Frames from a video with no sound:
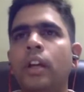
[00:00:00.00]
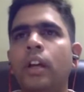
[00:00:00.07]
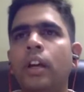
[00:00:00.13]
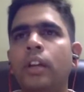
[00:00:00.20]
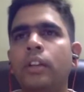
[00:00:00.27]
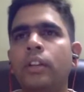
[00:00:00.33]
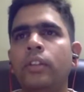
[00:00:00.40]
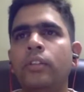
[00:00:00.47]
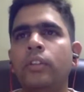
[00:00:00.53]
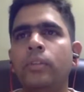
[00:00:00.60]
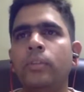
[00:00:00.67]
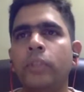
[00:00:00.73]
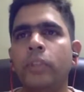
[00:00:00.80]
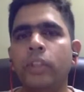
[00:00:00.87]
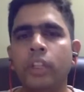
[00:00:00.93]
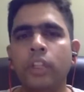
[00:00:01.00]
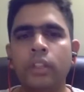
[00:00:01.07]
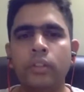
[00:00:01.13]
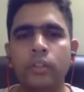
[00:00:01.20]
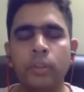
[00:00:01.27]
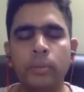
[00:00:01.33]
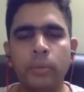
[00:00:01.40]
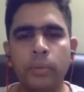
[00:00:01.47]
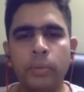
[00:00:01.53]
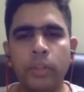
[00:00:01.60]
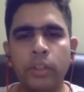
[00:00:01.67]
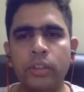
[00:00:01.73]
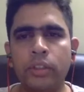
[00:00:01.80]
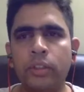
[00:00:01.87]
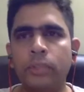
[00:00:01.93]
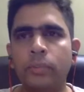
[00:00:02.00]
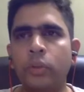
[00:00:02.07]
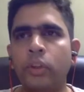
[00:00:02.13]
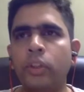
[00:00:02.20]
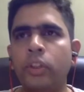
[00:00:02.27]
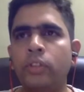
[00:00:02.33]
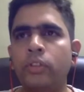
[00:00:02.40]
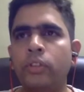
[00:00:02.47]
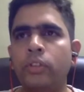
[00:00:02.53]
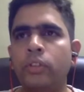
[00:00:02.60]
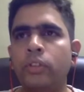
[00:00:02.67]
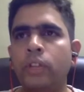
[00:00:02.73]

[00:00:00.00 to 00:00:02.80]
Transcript: and then from the interview preparation point of view,